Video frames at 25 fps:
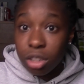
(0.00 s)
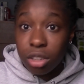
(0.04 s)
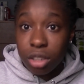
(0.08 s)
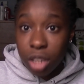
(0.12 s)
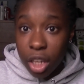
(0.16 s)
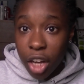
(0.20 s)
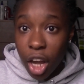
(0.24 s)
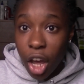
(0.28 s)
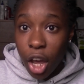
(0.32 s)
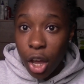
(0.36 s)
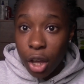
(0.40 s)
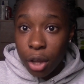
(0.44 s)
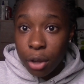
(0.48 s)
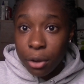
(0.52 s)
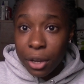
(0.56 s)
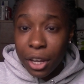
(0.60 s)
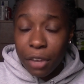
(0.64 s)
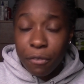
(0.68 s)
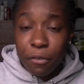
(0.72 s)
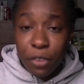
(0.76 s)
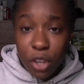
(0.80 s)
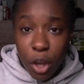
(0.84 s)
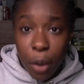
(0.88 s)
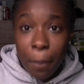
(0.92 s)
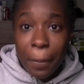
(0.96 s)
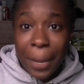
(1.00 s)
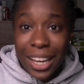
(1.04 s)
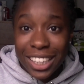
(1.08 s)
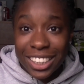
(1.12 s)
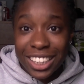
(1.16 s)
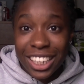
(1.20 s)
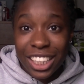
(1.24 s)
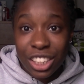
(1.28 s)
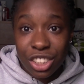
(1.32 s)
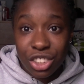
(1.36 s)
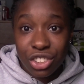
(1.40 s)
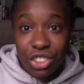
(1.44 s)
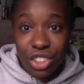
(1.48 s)
You know, for your
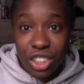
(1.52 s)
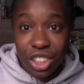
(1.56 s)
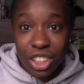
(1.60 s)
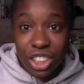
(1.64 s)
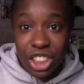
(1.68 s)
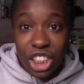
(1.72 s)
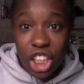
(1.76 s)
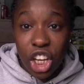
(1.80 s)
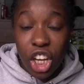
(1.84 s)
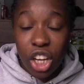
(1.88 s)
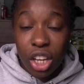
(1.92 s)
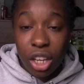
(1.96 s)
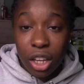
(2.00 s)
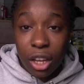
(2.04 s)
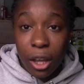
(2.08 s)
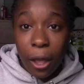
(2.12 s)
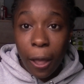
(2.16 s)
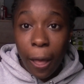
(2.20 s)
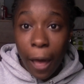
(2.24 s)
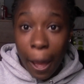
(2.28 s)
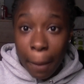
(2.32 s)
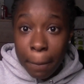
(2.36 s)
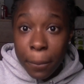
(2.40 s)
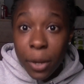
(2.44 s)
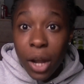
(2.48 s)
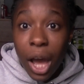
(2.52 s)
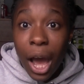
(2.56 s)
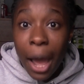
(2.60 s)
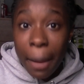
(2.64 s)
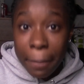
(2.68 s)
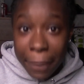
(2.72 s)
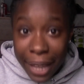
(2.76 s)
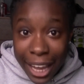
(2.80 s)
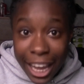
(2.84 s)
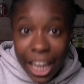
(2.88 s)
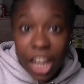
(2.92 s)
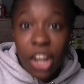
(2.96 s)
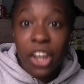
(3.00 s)
best interest. I'm
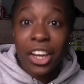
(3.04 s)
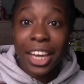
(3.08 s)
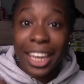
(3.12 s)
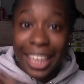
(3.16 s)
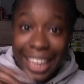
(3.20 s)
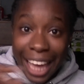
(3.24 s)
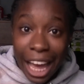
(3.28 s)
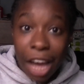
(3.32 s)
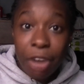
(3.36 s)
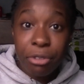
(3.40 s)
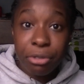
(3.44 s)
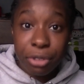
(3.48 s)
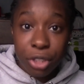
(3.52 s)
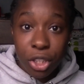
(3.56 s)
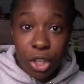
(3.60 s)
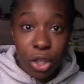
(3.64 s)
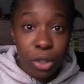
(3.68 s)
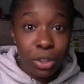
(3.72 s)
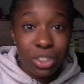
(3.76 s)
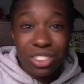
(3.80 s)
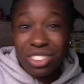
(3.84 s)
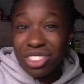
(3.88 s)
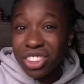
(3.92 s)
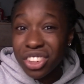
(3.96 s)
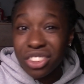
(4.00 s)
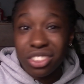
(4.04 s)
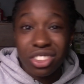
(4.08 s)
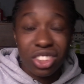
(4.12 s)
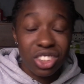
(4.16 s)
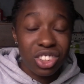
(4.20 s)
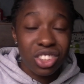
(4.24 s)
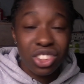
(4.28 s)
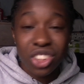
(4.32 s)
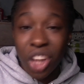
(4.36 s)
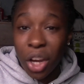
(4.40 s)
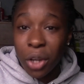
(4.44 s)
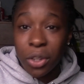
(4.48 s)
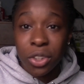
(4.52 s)
I'm here looking out for you.
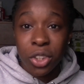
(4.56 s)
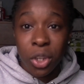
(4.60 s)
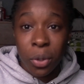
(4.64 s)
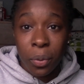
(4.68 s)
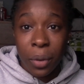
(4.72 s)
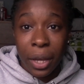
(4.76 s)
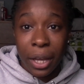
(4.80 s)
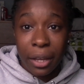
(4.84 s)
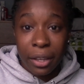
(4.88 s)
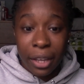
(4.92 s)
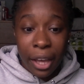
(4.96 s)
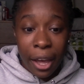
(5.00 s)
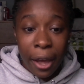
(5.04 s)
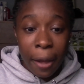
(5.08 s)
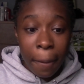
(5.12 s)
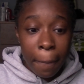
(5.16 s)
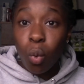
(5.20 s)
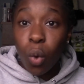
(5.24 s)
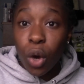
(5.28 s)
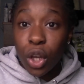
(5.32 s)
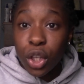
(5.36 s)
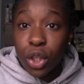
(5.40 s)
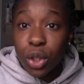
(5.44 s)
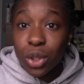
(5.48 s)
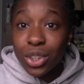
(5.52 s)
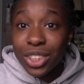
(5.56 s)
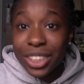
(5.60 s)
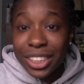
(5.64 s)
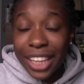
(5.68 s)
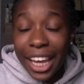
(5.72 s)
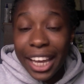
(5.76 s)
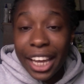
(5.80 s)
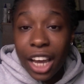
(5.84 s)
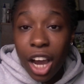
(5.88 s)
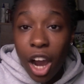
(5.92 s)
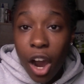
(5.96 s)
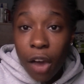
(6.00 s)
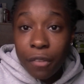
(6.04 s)
Just don't do it, yeah? What you
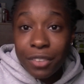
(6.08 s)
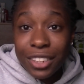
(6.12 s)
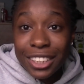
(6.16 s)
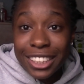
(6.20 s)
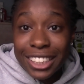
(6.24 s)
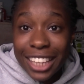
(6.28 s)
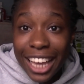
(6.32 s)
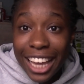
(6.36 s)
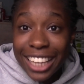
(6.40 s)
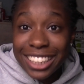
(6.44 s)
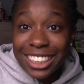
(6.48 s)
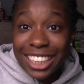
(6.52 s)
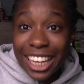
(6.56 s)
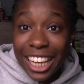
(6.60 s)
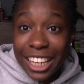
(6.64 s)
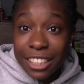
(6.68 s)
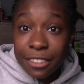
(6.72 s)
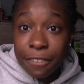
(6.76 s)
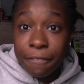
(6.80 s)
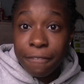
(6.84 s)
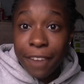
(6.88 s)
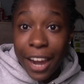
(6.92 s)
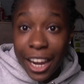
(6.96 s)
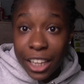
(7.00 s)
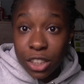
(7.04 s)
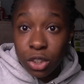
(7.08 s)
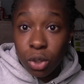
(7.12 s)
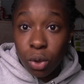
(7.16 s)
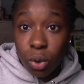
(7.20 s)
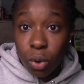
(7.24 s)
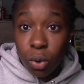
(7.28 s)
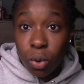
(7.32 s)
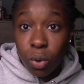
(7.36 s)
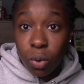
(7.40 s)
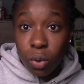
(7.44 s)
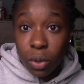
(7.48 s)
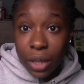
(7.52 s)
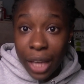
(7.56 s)
say after sex is
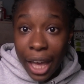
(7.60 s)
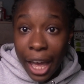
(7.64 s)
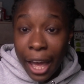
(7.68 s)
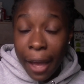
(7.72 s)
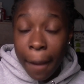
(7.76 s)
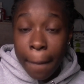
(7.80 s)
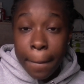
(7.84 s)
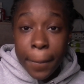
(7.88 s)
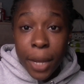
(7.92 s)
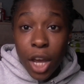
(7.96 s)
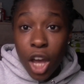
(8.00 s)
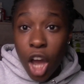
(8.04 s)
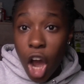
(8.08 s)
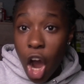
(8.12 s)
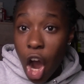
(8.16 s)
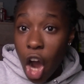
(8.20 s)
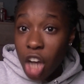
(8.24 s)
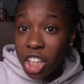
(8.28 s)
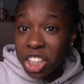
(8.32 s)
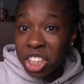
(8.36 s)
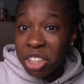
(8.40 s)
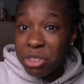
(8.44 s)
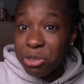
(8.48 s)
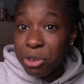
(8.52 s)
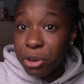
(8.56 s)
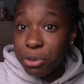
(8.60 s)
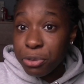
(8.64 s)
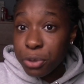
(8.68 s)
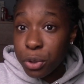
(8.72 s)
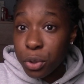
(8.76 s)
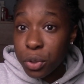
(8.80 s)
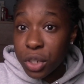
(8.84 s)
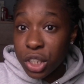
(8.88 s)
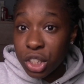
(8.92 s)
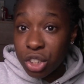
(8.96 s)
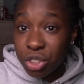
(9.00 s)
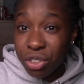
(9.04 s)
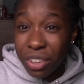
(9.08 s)
vital, yeah? Asking for
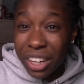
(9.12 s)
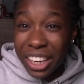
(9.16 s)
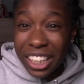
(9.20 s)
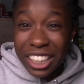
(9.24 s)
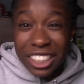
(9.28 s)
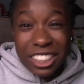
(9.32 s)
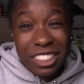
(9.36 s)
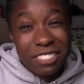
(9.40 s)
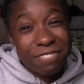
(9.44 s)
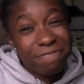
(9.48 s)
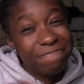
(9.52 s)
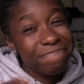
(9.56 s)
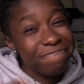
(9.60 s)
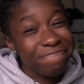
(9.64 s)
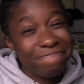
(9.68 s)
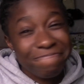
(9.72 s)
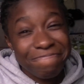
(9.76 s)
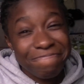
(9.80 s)
food and drinks,